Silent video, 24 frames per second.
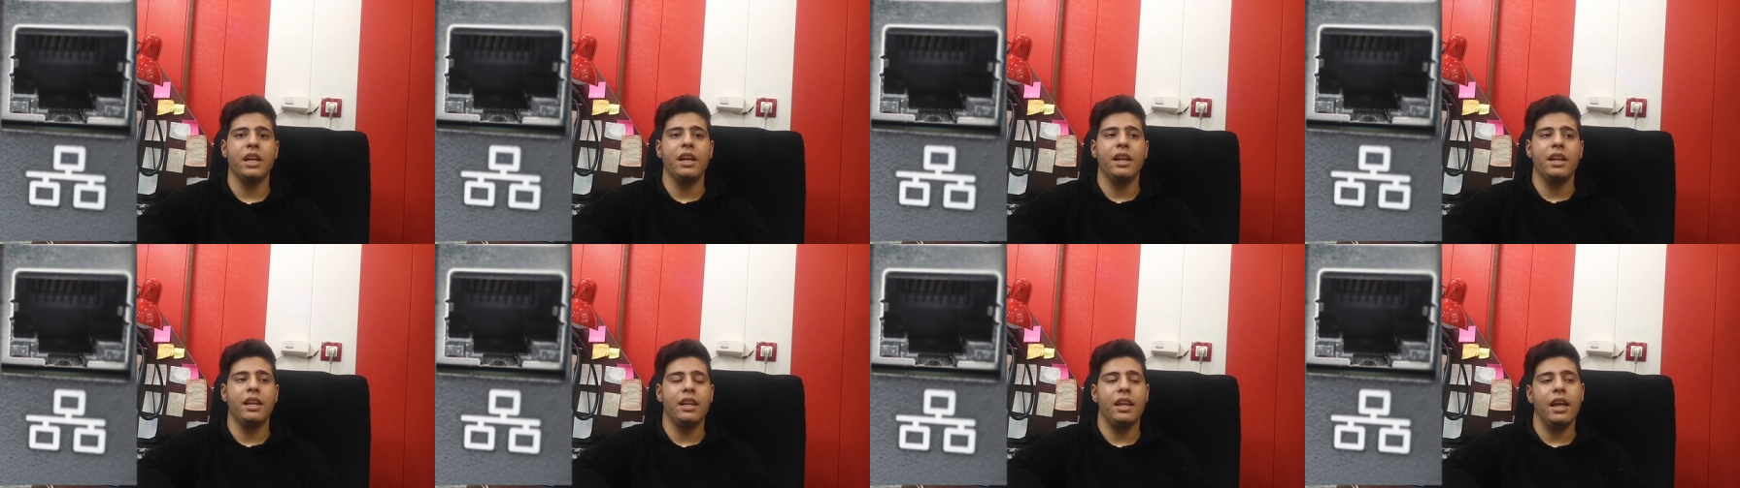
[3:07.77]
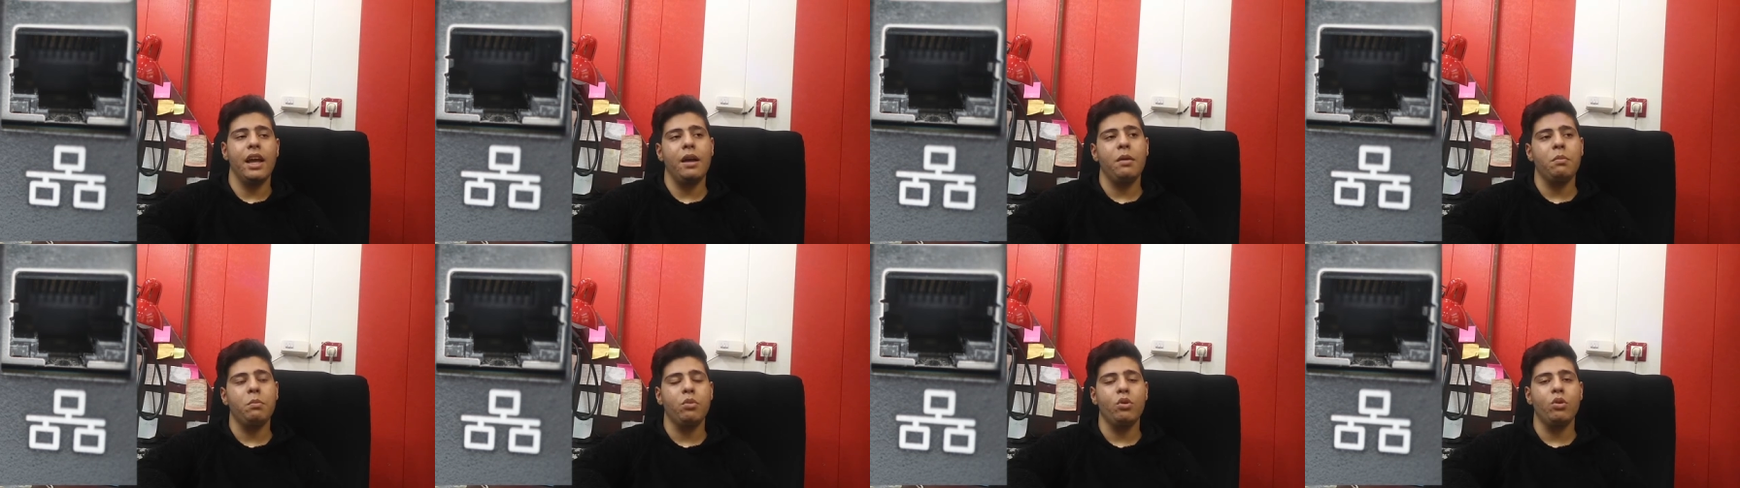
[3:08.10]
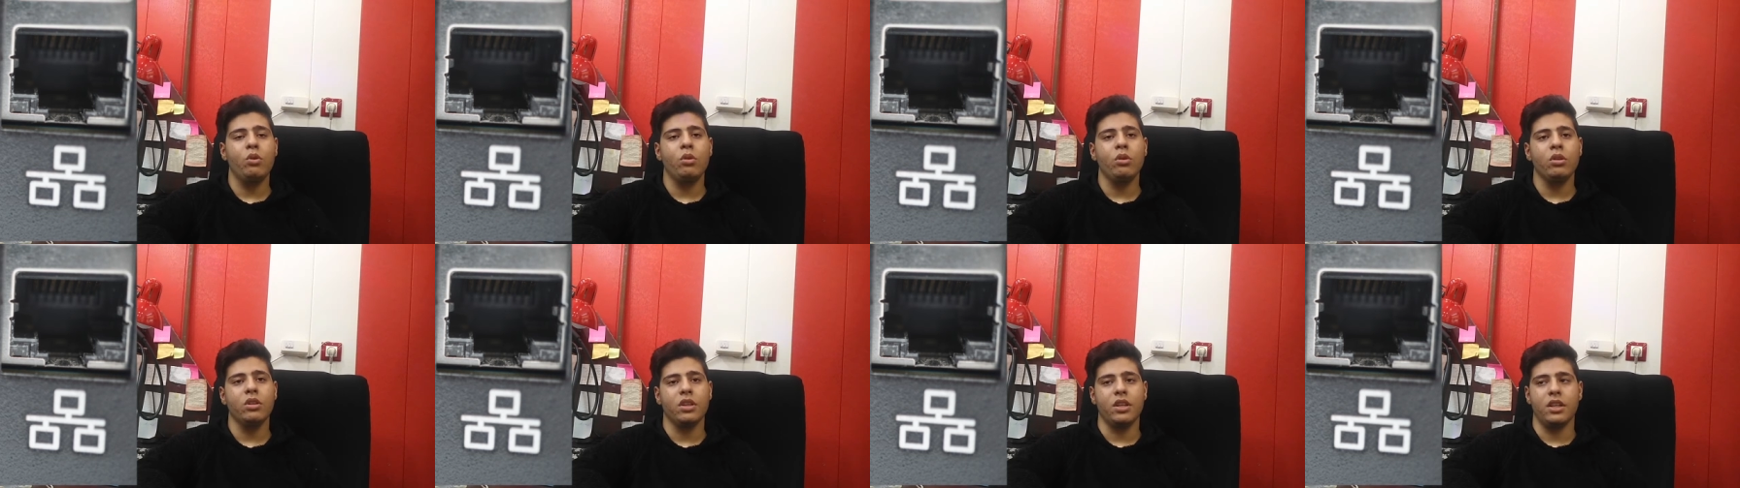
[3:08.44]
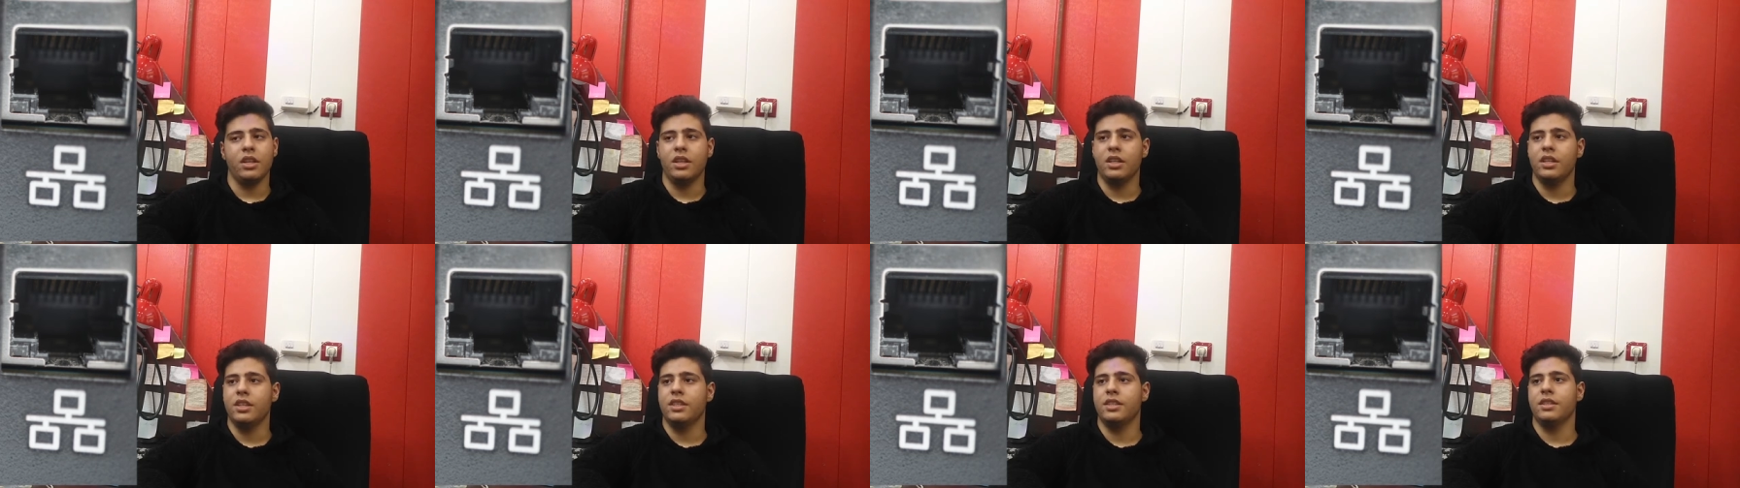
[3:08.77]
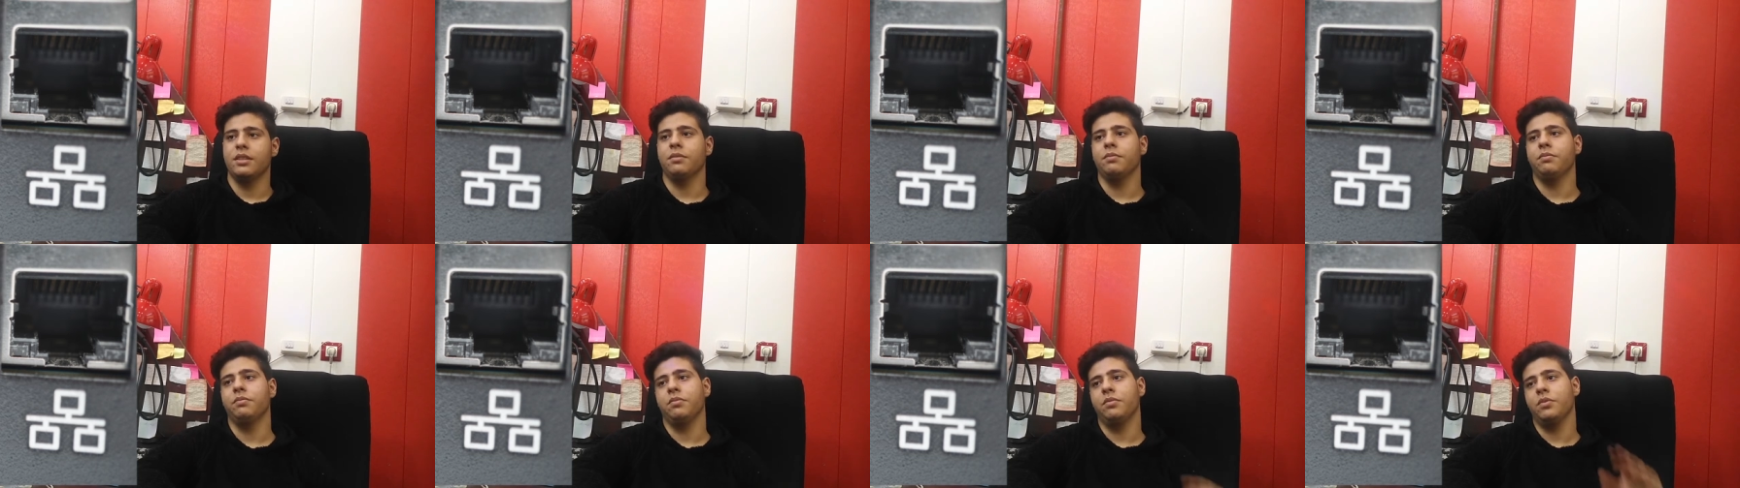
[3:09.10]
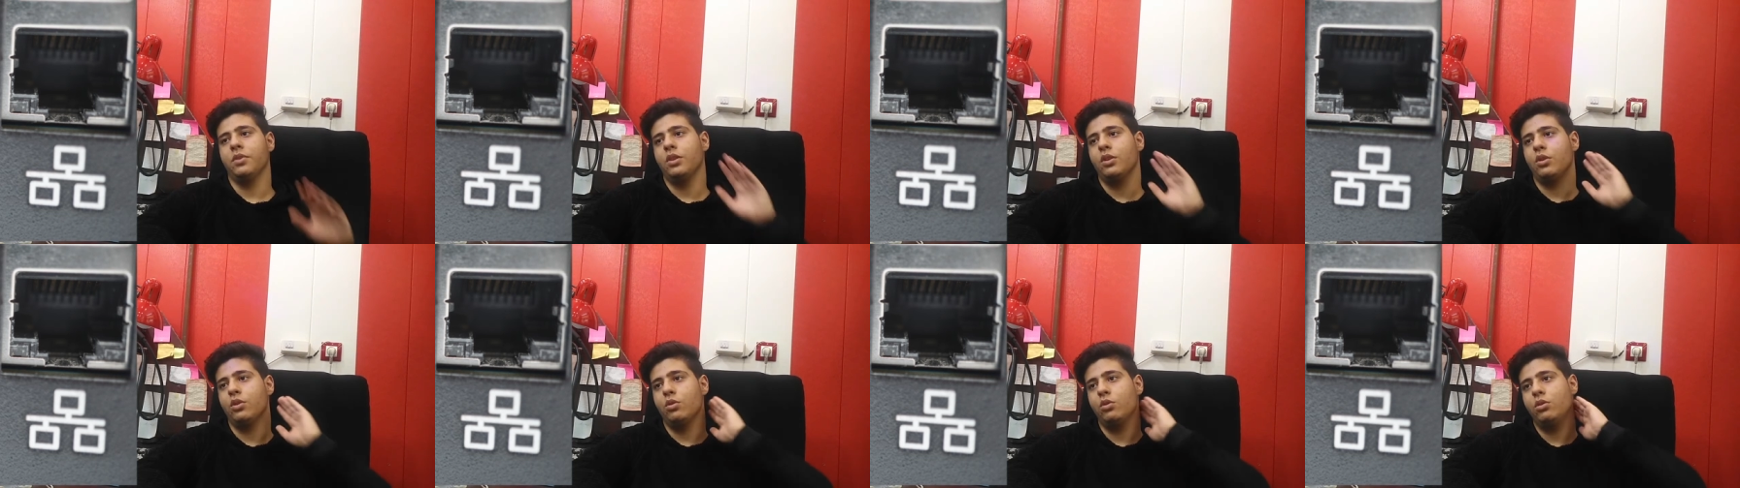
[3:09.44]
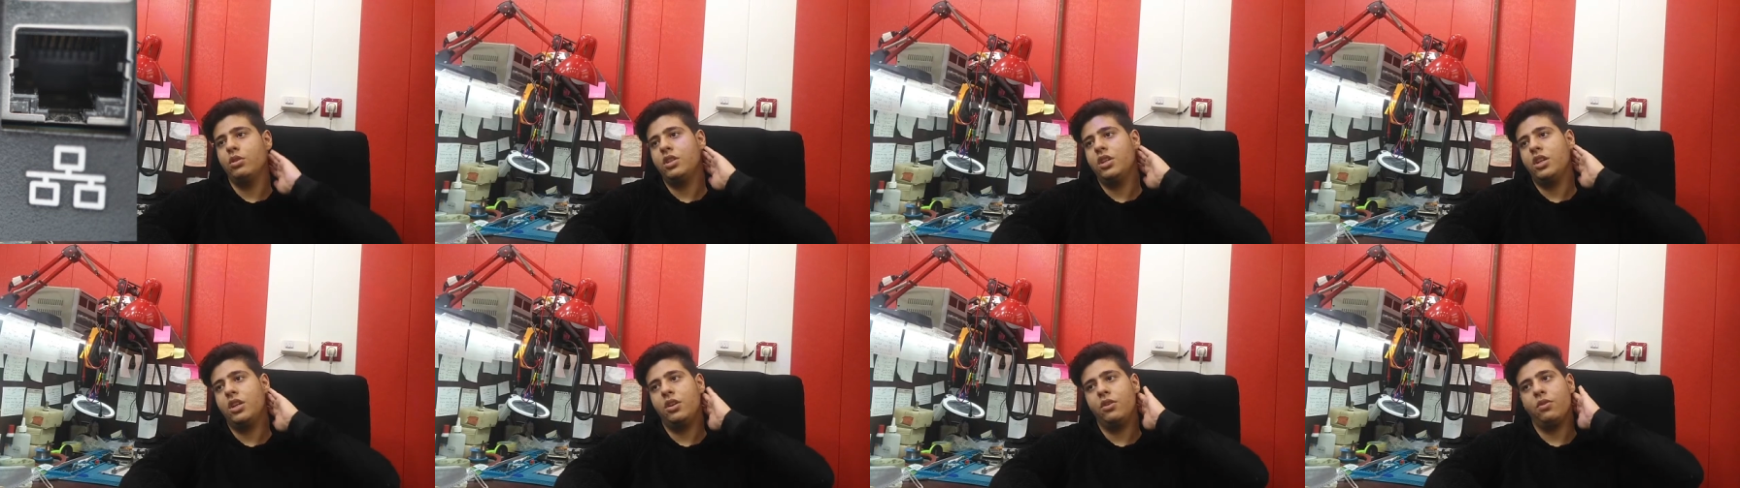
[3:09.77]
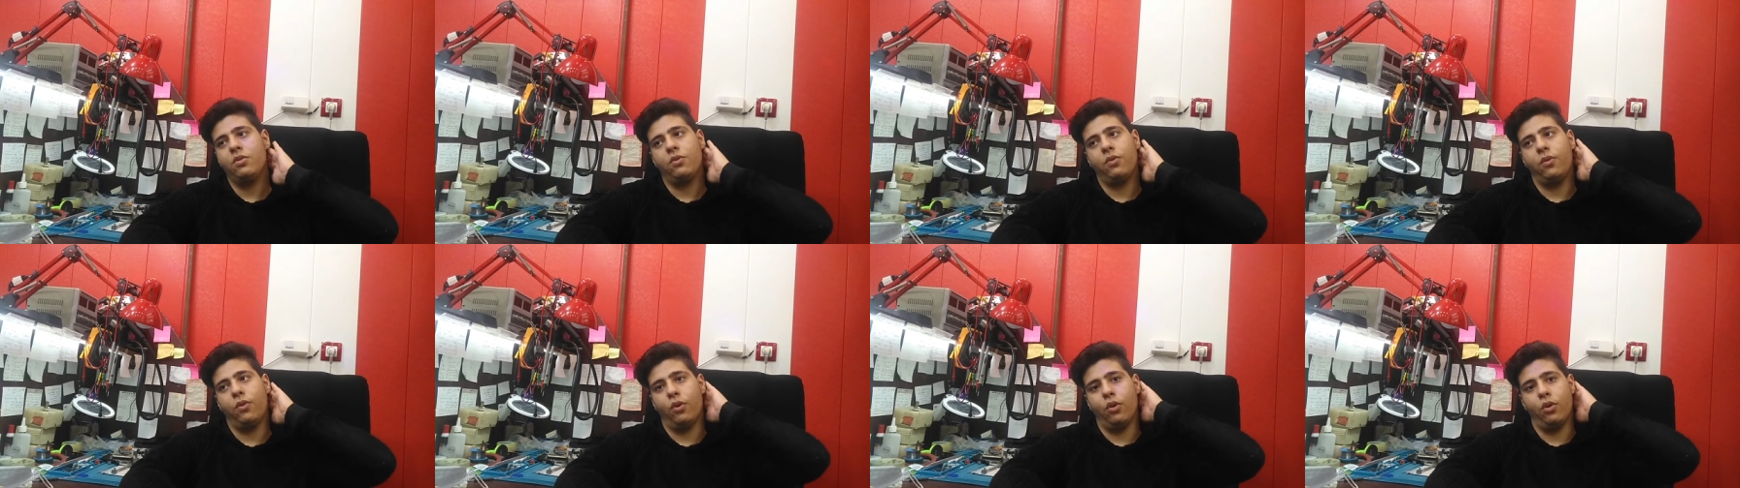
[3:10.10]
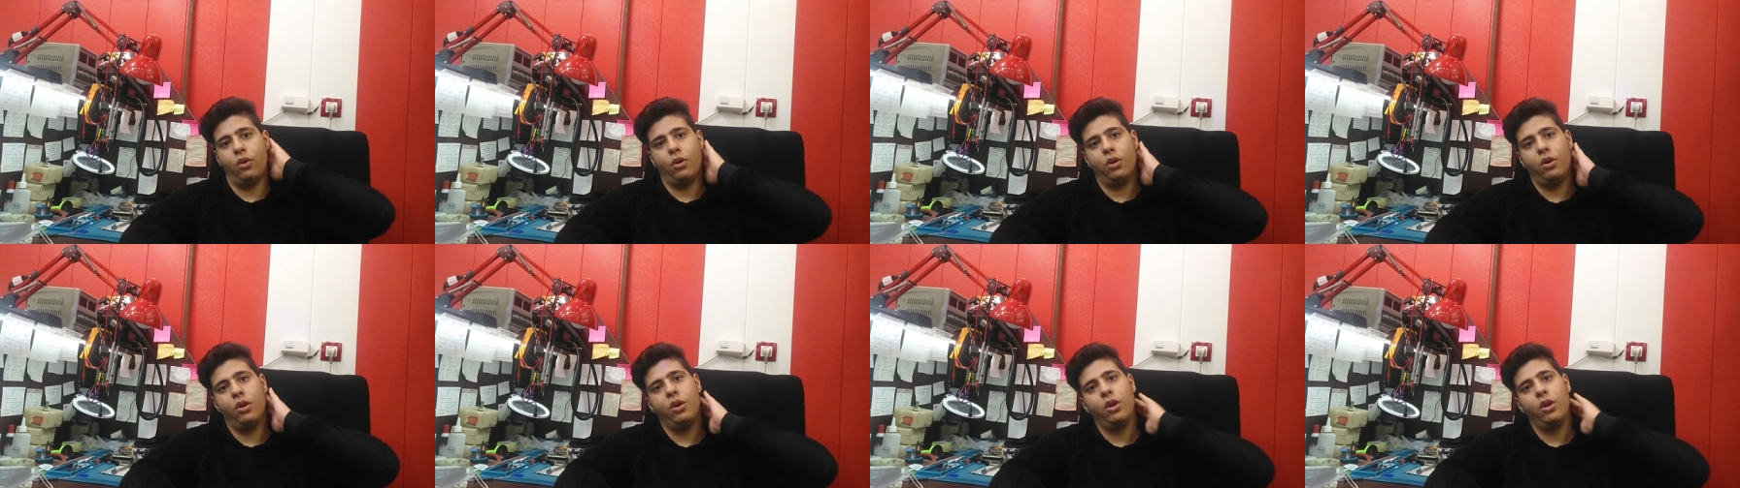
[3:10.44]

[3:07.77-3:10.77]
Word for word: LAN port is using for